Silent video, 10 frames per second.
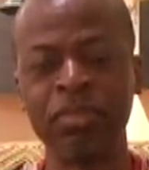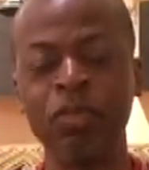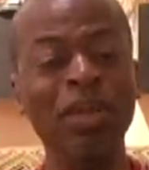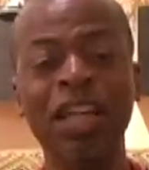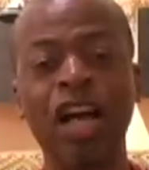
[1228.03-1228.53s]

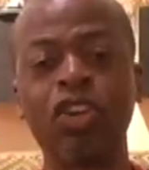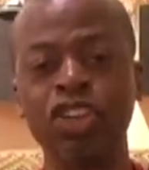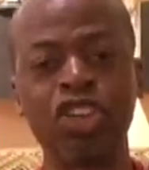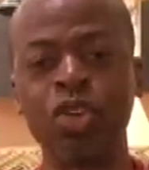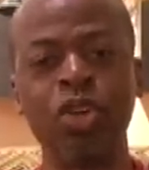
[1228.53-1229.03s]
We're not going to
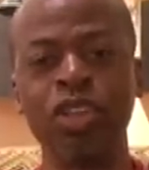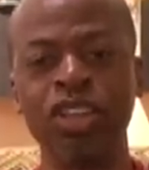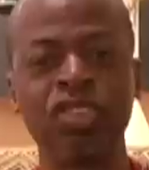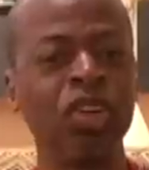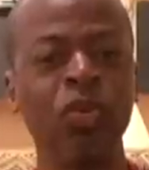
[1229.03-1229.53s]
cure
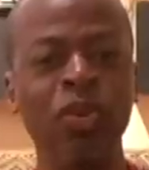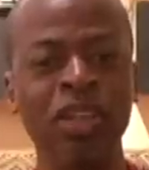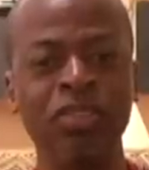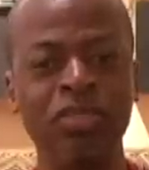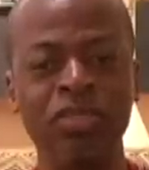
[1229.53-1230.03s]
this
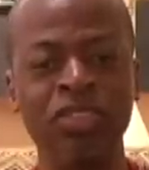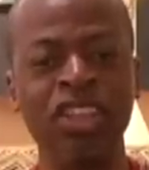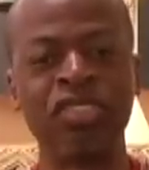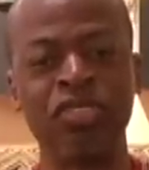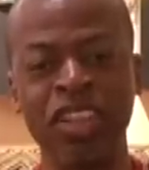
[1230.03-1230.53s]
with
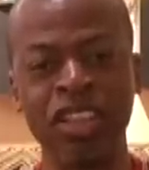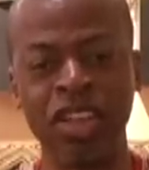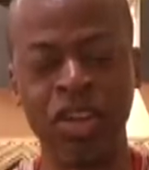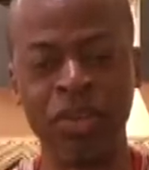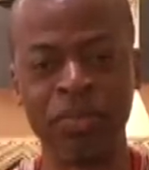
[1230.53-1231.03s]
this
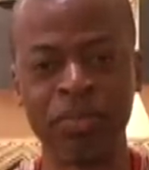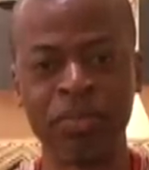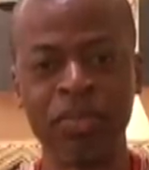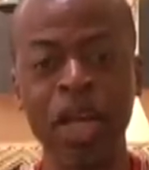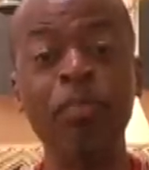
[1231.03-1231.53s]
video.
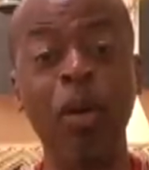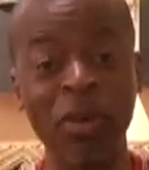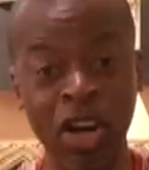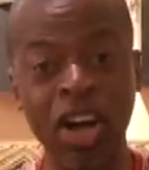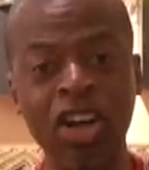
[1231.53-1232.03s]
But
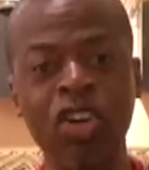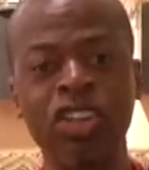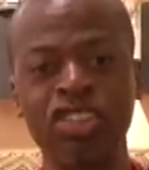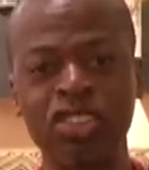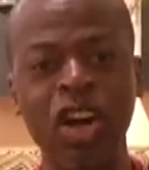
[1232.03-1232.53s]
we are going
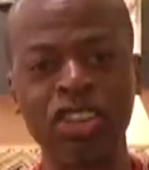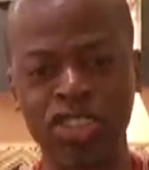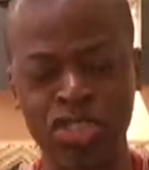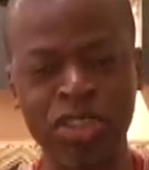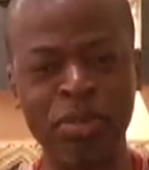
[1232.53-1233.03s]
to start the
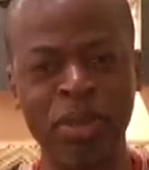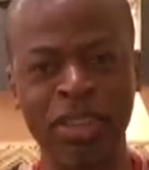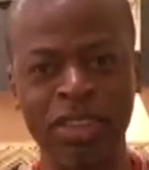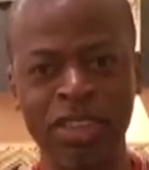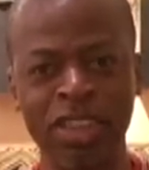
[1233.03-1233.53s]
treatment.
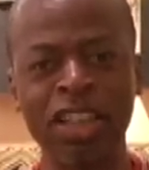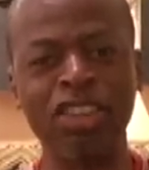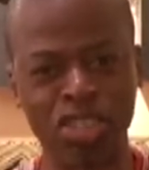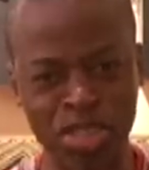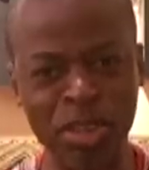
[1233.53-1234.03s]

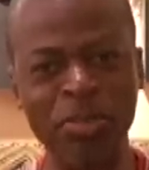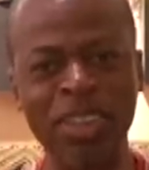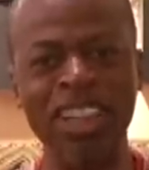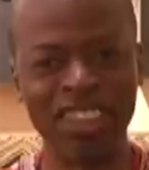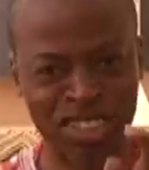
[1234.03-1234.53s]
The
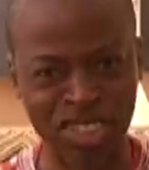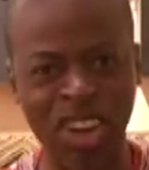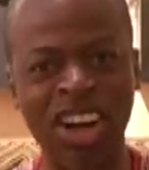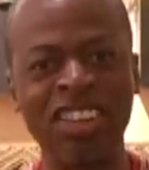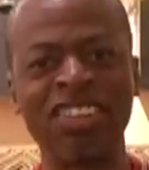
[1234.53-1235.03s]
treatment
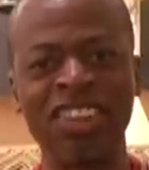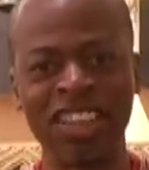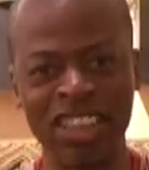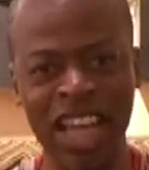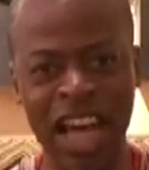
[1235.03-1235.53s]
starts
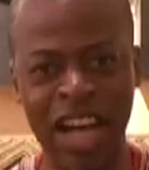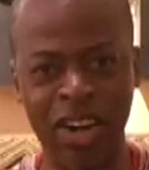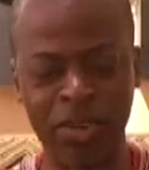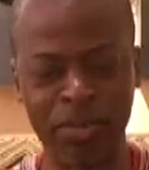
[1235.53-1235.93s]
now.